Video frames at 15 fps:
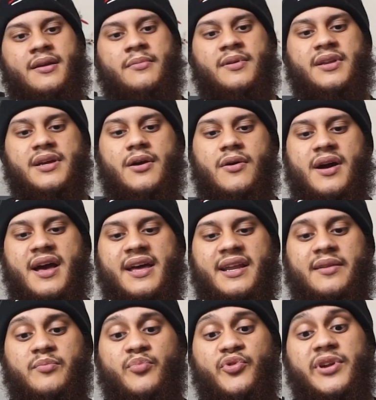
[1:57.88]
I'm gonna go ahead
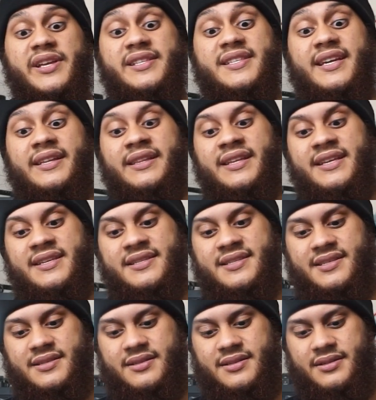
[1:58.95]
and pre-tin
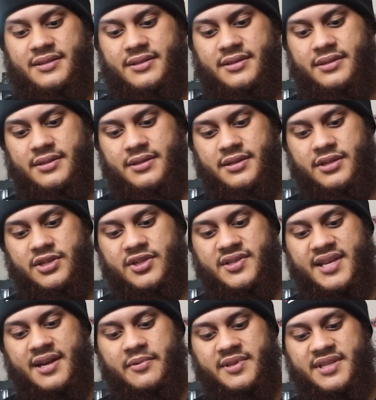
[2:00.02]
these, just
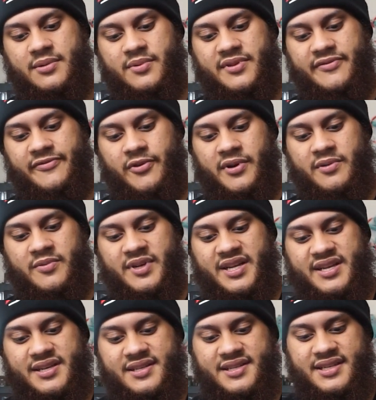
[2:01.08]
like we did with the four in one
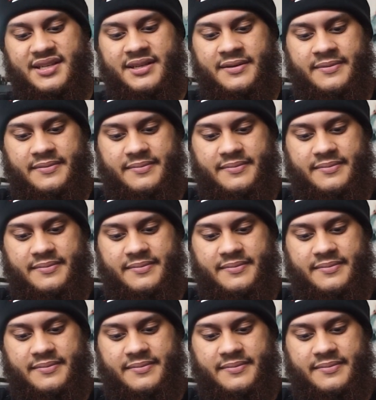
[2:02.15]
E S C.